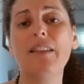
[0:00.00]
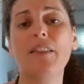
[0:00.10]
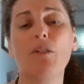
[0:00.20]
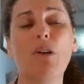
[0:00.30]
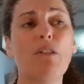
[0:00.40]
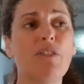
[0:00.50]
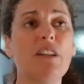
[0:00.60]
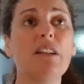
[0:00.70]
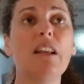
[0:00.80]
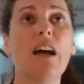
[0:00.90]
They're
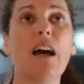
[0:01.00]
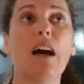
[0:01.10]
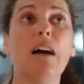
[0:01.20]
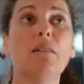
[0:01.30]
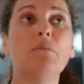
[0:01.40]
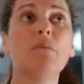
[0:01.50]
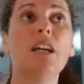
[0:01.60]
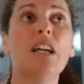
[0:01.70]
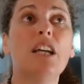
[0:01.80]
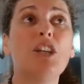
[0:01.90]
often, um,
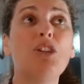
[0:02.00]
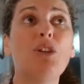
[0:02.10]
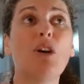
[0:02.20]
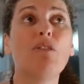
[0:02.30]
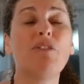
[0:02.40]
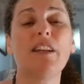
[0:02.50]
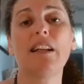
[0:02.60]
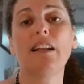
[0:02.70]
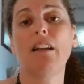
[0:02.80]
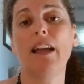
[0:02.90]
you know,
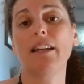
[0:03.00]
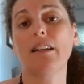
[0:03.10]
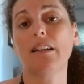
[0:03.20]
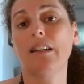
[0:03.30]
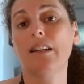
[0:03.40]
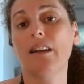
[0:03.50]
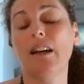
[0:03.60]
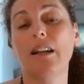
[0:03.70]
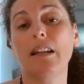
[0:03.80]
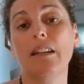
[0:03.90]
feeling like
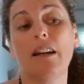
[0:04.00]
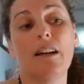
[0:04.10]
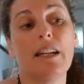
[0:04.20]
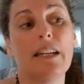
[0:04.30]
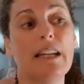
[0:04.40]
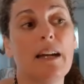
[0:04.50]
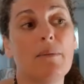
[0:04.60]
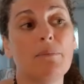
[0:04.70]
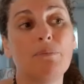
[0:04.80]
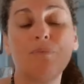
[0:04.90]
I, I
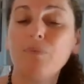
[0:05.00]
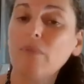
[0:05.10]
um,